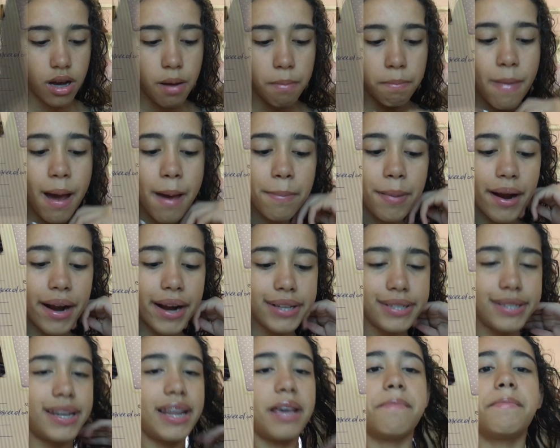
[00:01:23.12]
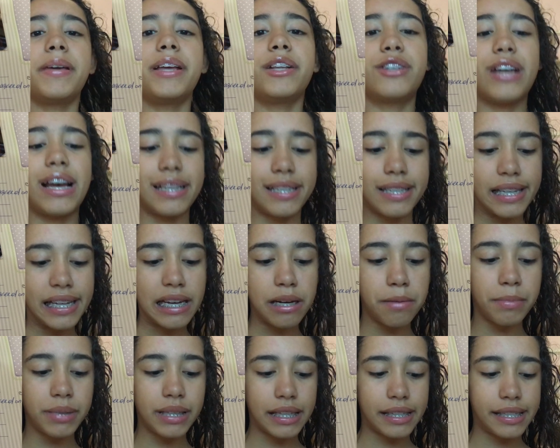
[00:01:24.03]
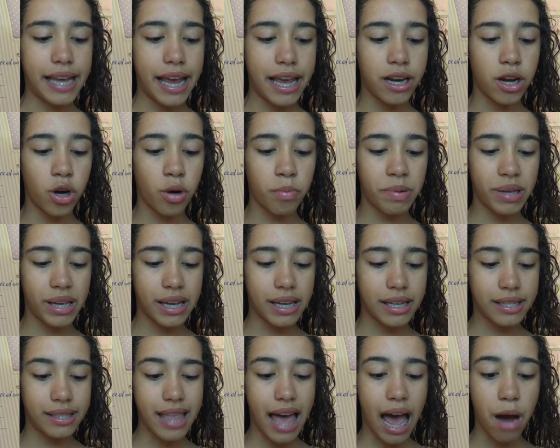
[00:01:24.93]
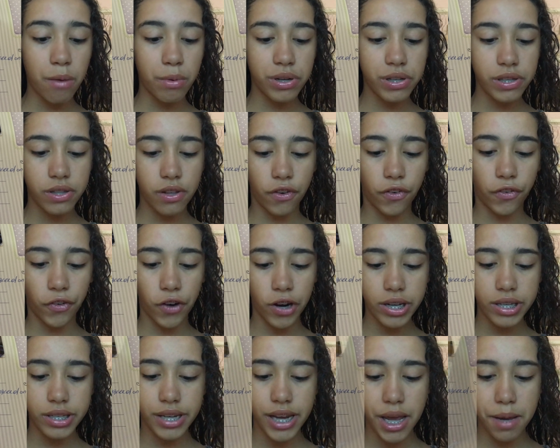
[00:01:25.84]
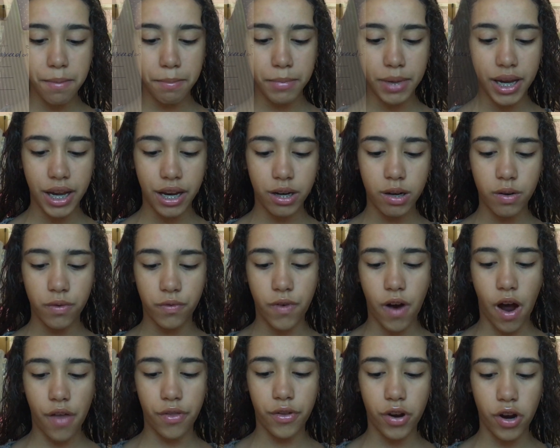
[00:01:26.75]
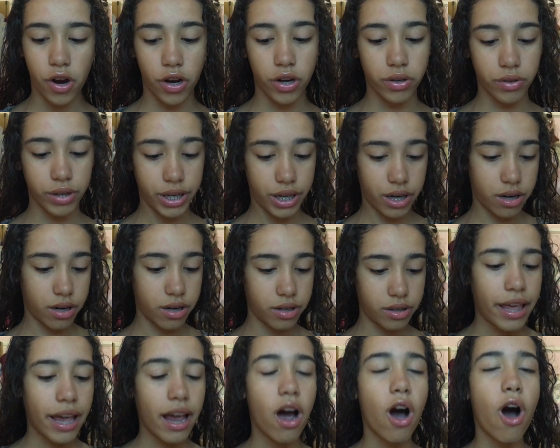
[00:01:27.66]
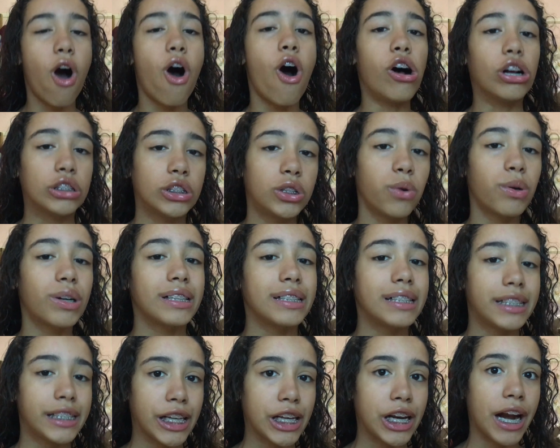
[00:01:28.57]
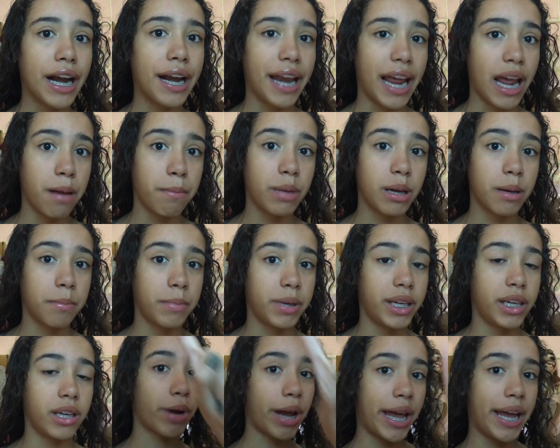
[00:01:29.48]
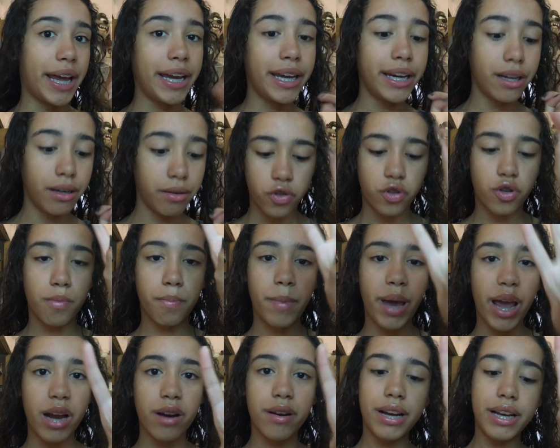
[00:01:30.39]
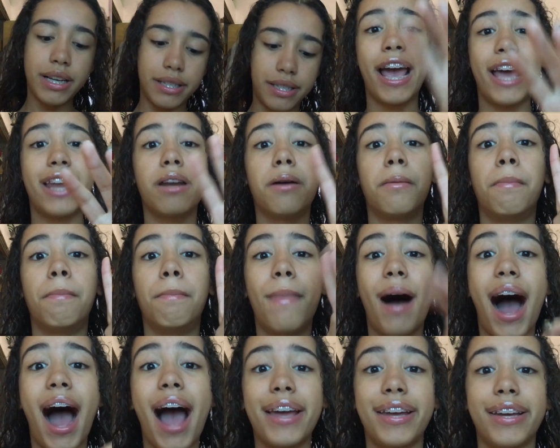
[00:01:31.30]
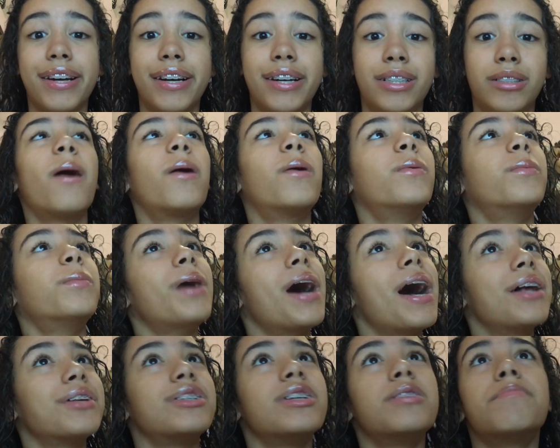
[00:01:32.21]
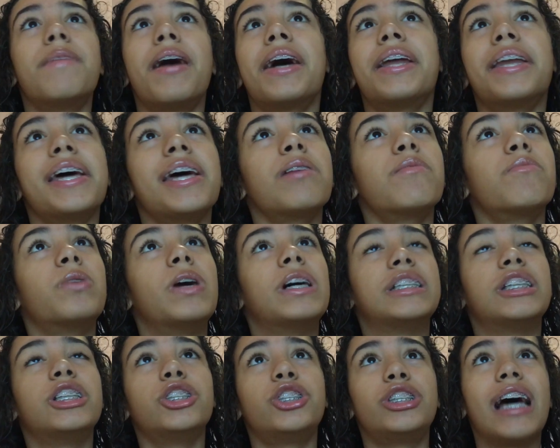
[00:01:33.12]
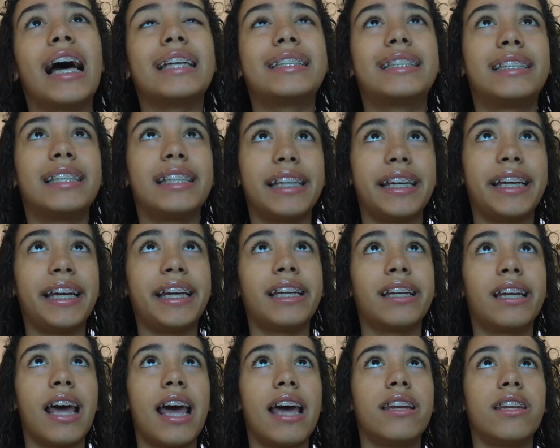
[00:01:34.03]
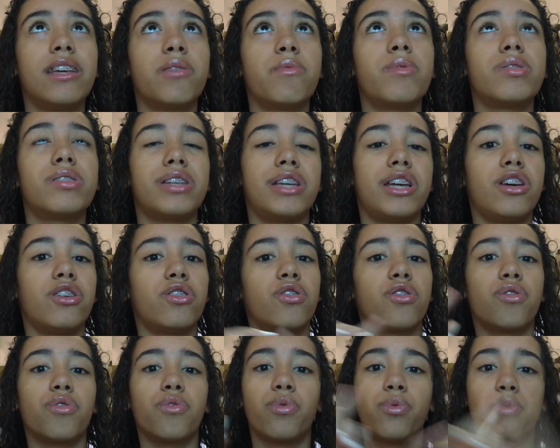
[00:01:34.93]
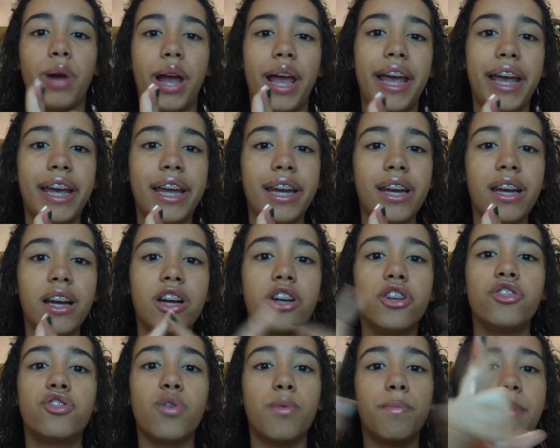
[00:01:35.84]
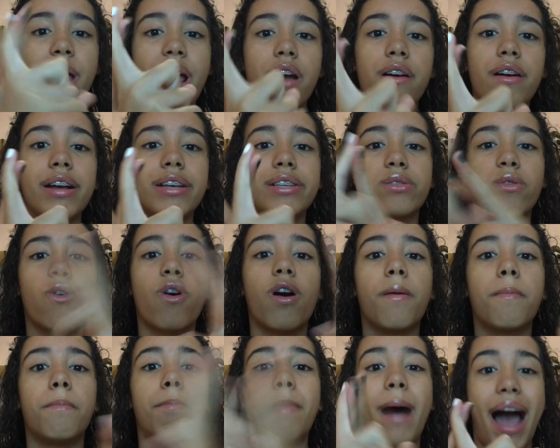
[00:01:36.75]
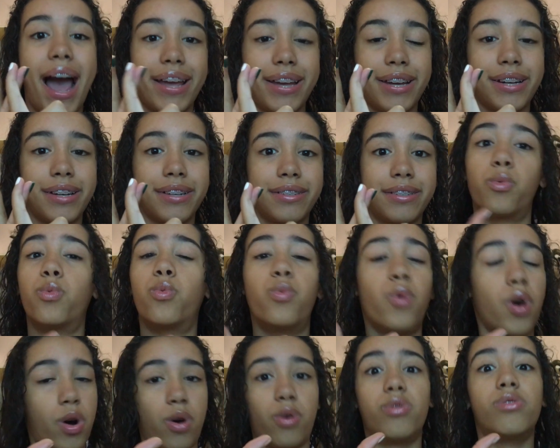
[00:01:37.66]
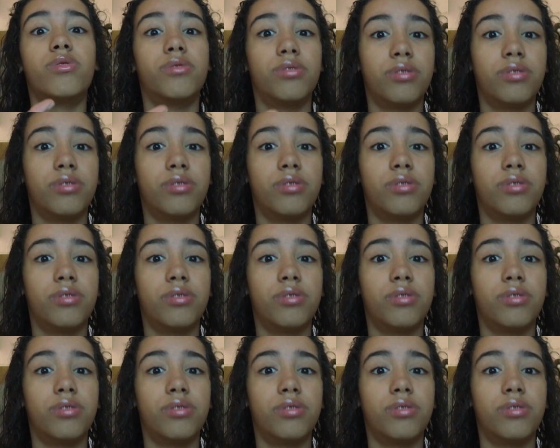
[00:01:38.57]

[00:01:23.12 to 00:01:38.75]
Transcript: My parents named me Jocelyn Militano because that was the first name me and your father agreed on. They also considered naming me Rain, Jamaris, and Maya. I'll imagine my name wasn't Jocelyn and it was either Rain, Jamaris, or Maya. Whoa.